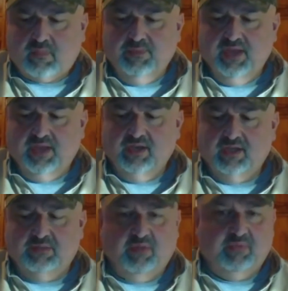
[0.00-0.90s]
But look
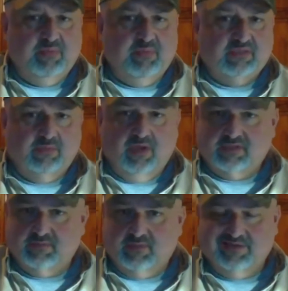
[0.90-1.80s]
him up. He makes some
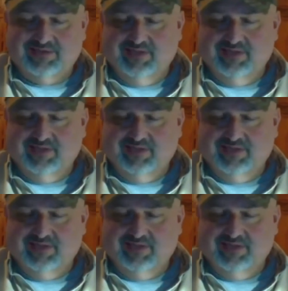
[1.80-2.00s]
awesome calls.